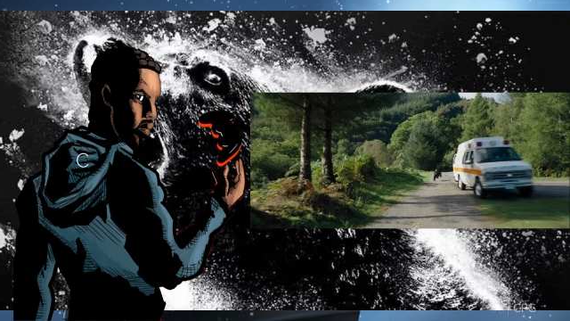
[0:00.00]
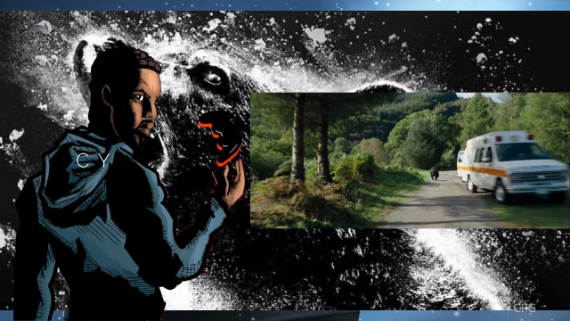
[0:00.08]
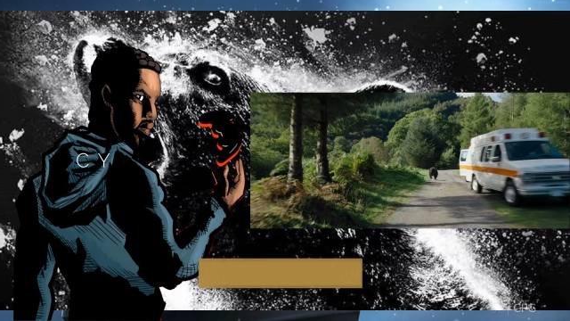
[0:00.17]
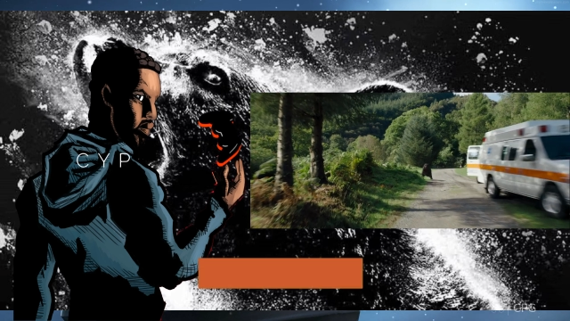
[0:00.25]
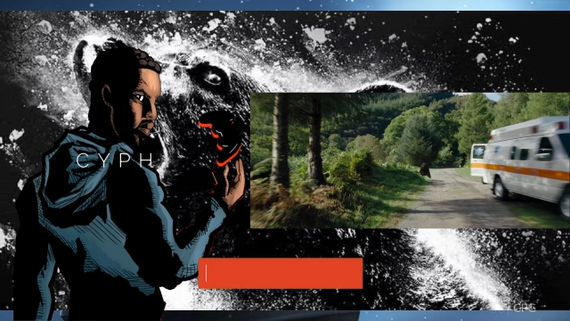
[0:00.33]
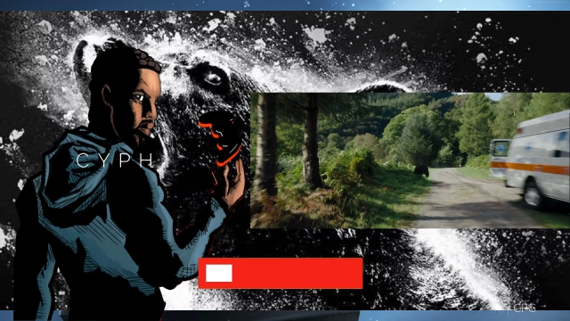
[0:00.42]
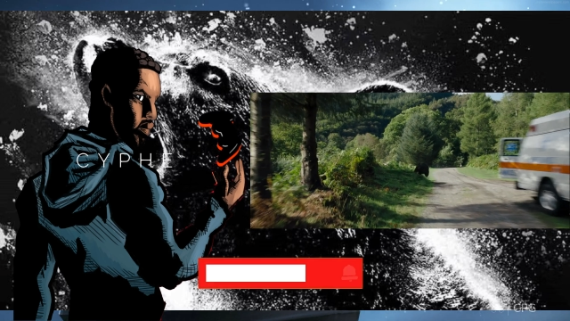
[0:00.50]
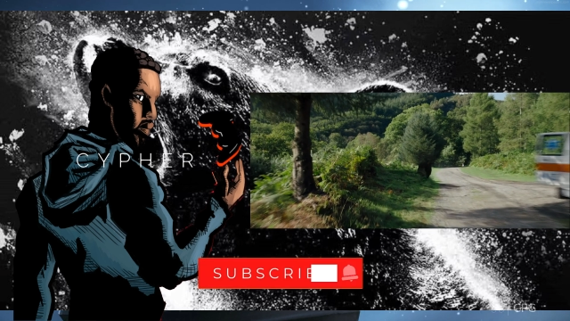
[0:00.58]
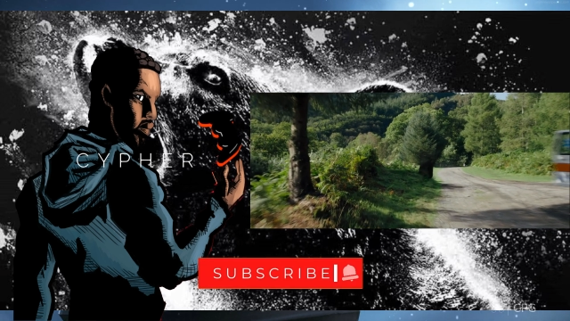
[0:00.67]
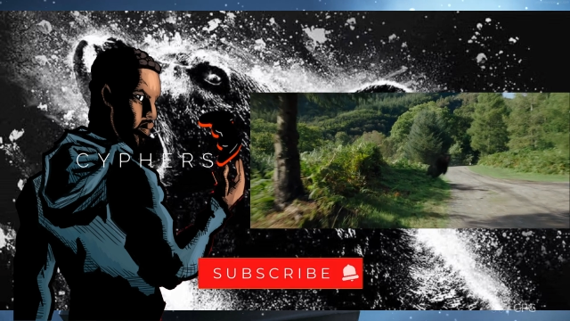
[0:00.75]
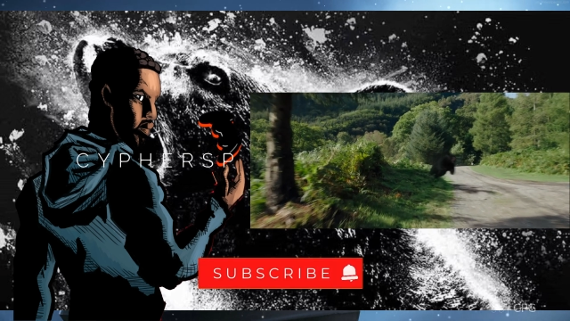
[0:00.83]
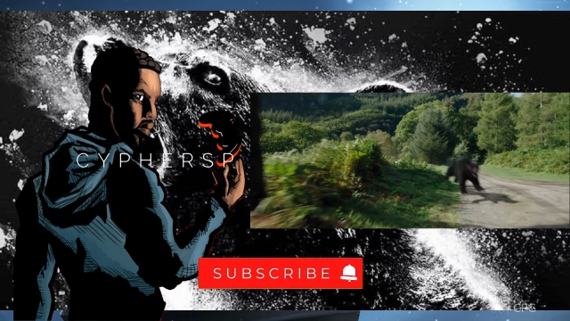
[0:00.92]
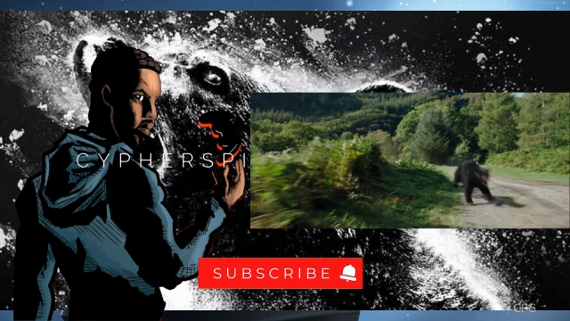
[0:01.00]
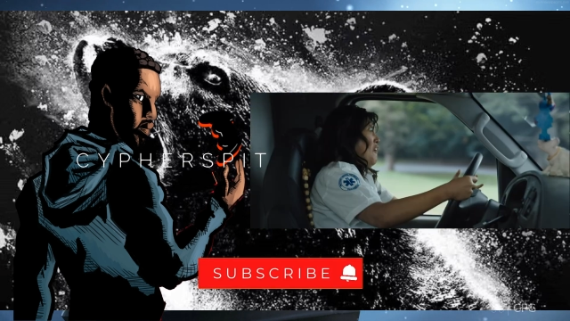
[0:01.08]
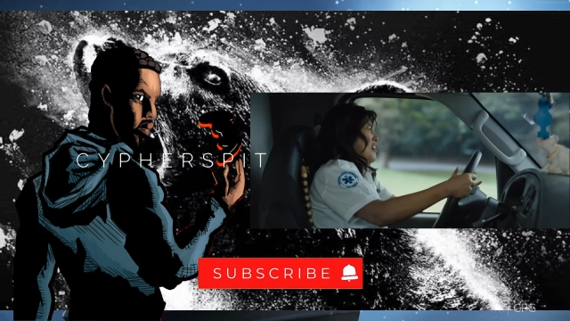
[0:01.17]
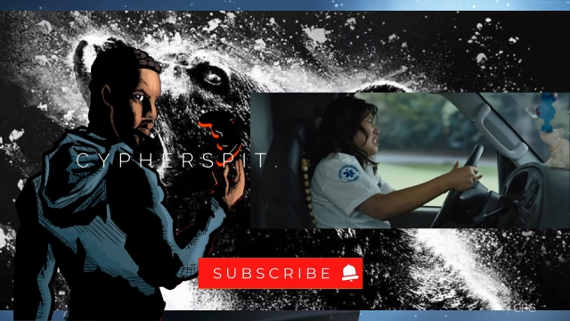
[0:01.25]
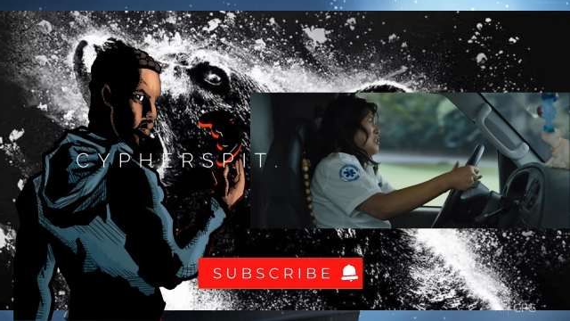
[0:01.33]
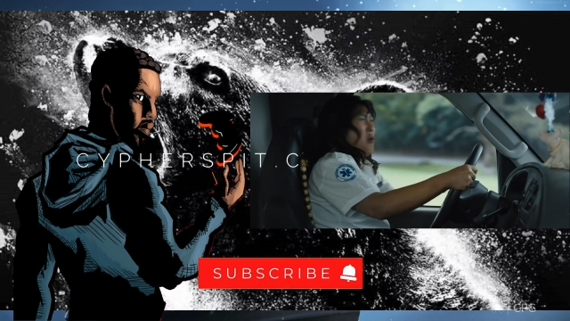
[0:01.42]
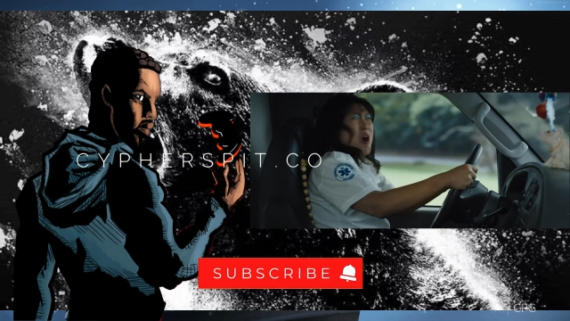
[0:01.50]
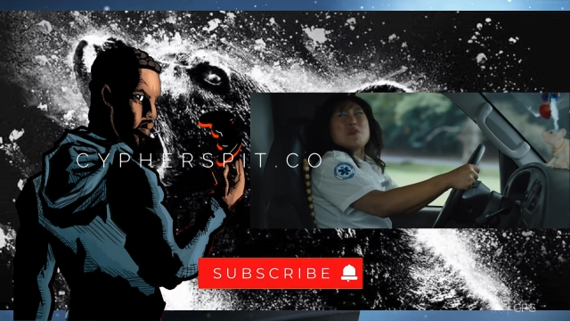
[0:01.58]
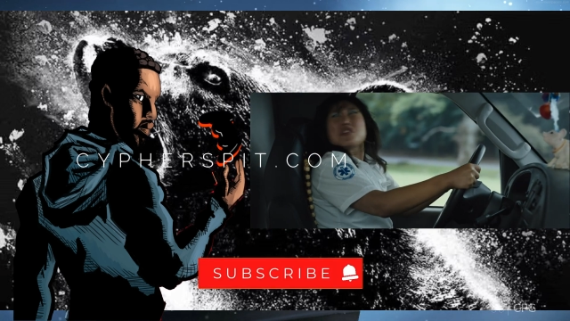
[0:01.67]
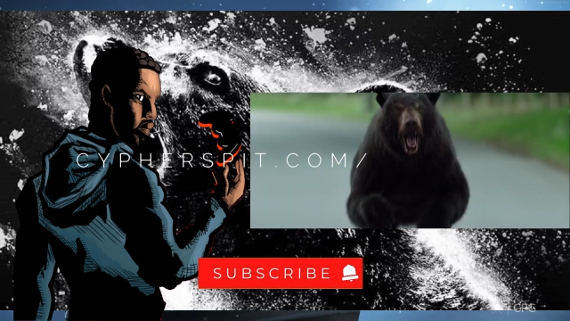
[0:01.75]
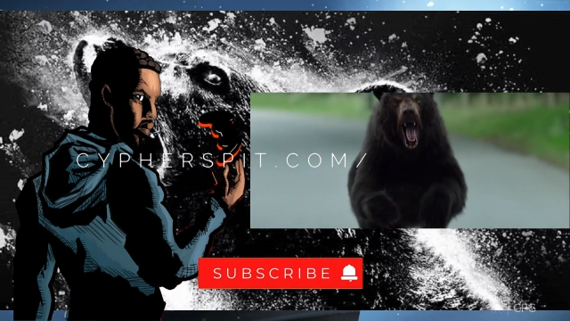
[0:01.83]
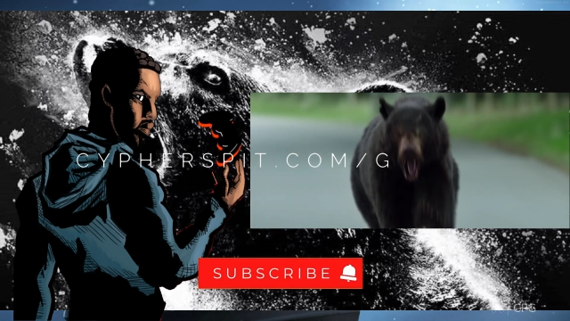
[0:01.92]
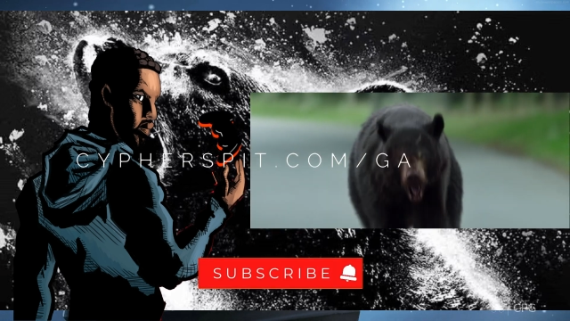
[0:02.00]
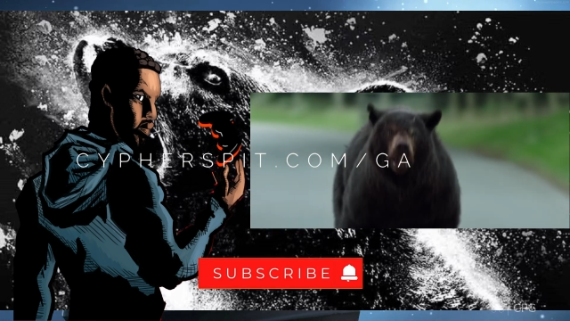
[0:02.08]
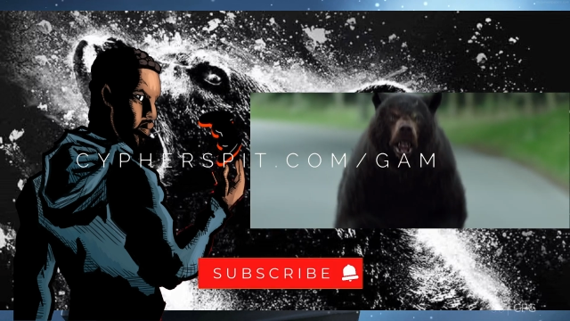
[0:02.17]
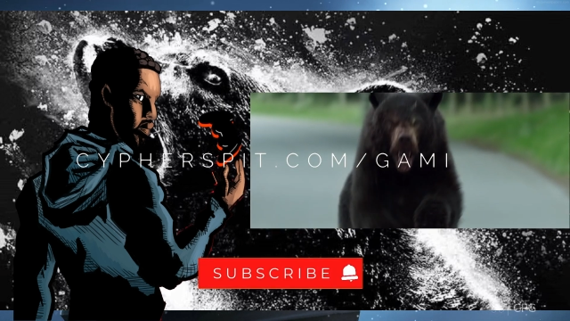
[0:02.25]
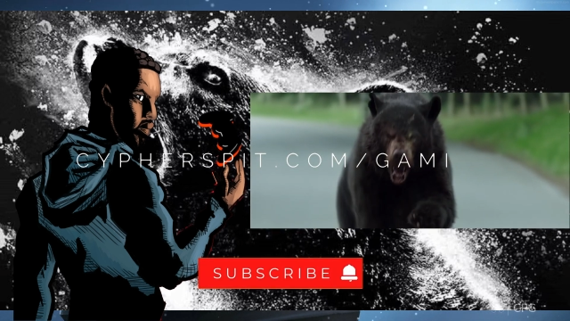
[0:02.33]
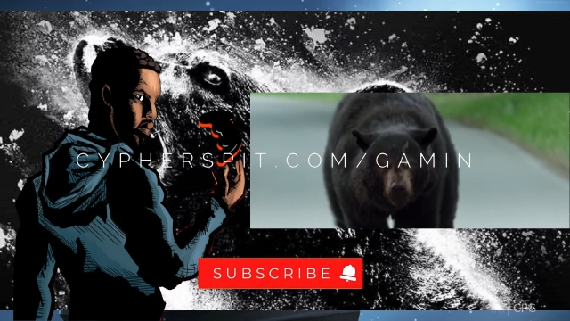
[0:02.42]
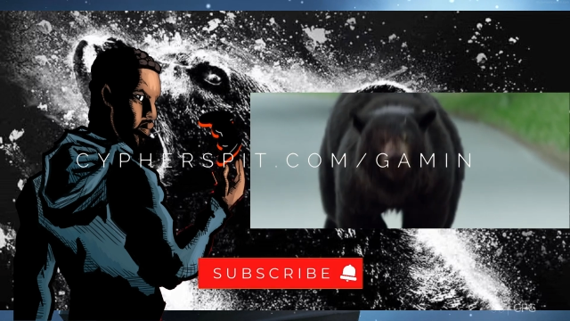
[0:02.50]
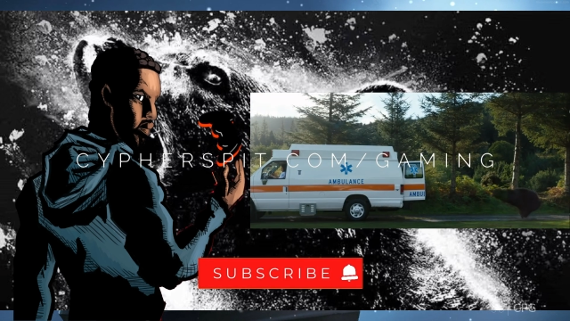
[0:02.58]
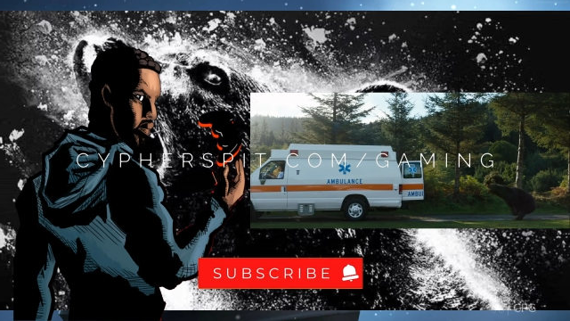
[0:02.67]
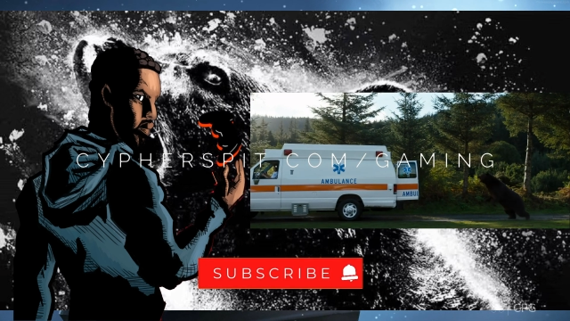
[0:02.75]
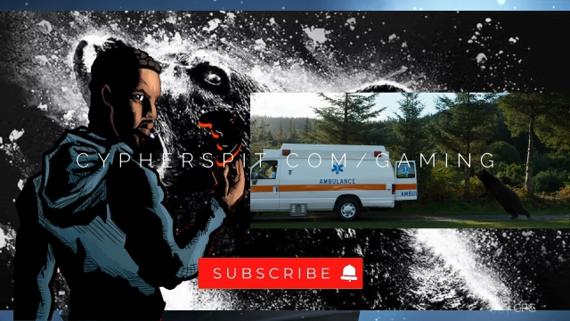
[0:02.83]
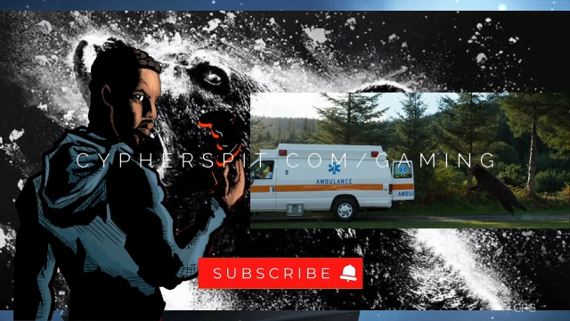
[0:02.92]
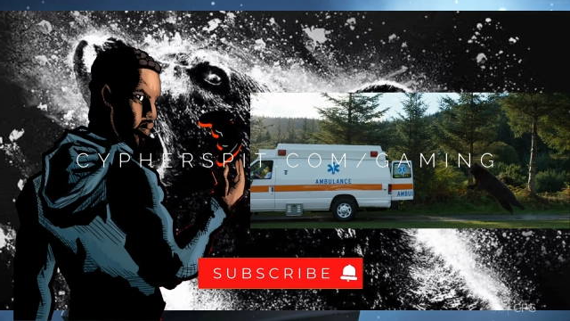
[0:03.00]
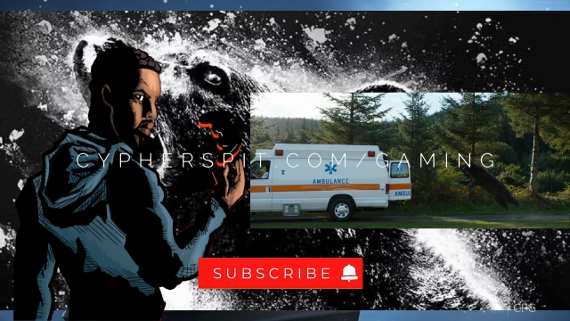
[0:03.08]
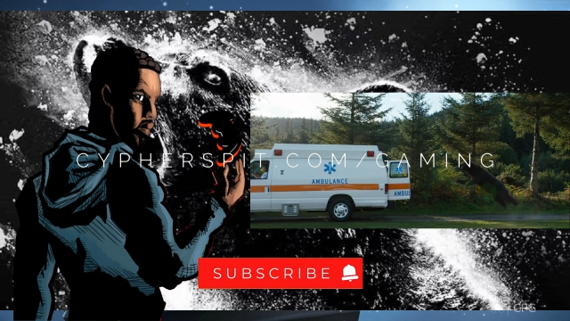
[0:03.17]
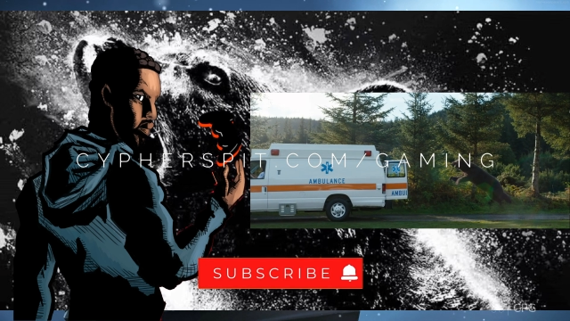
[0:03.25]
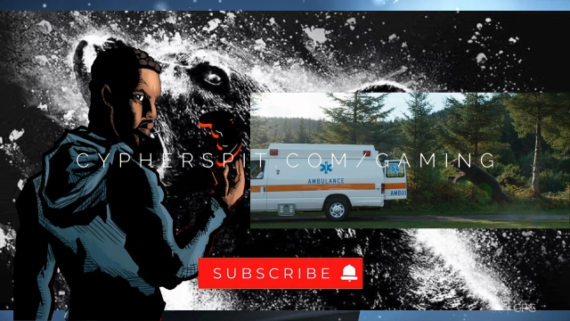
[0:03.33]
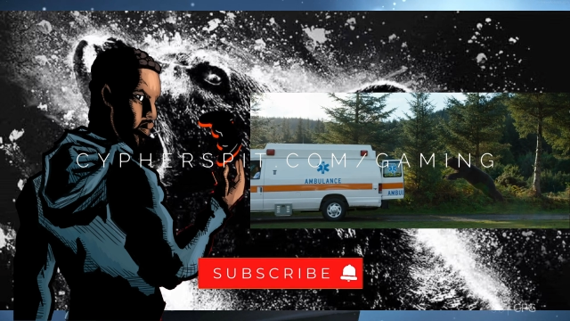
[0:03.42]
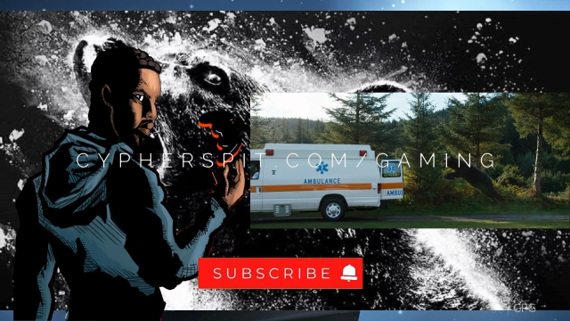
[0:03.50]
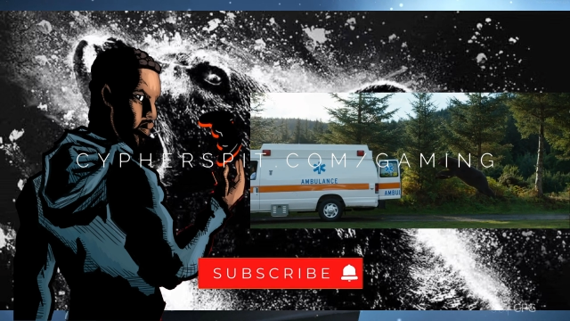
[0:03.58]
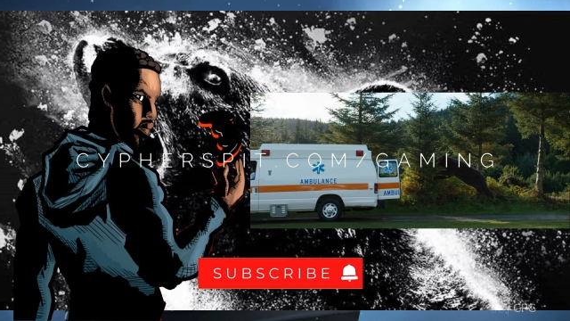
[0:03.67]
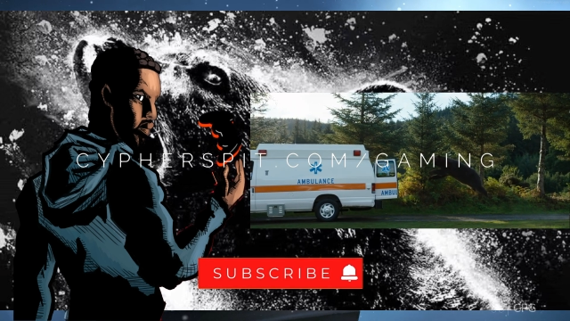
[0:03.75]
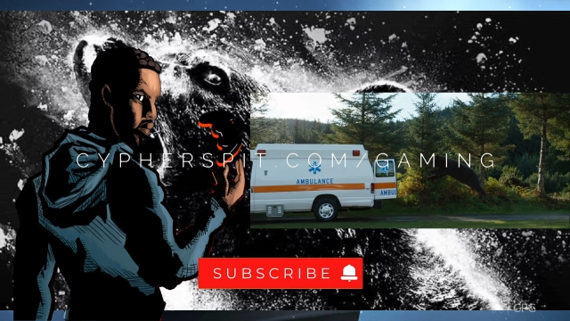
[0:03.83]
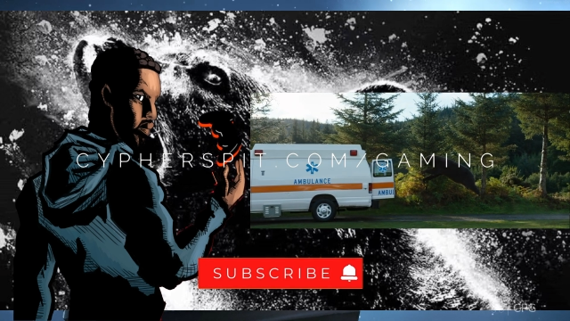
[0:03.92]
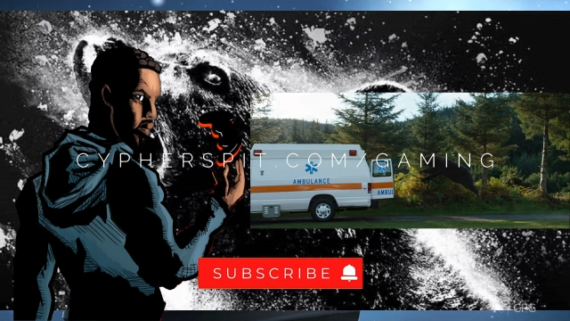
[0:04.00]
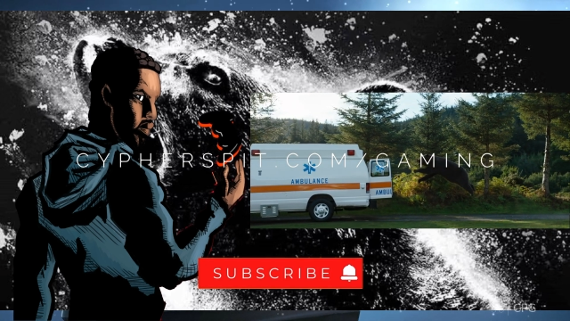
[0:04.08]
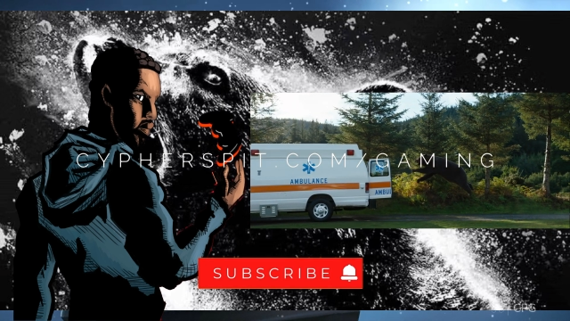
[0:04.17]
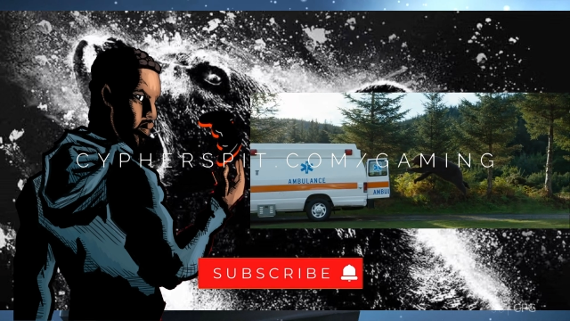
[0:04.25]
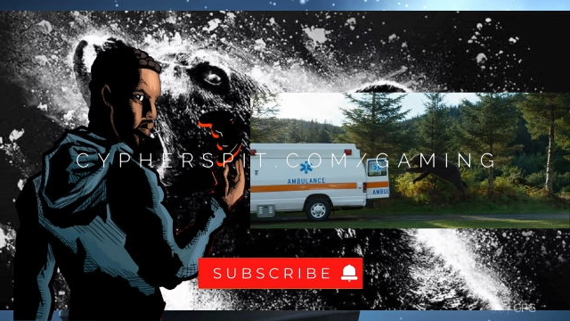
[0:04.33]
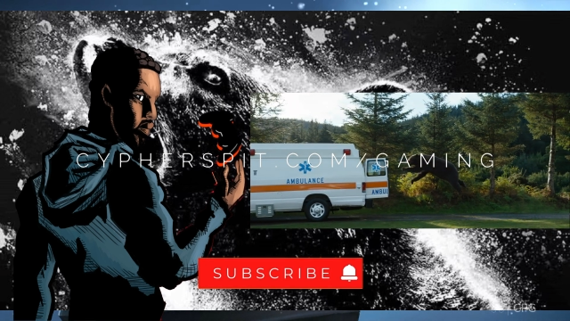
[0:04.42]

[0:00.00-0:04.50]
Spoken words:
No face is visible, so there are no lips to read.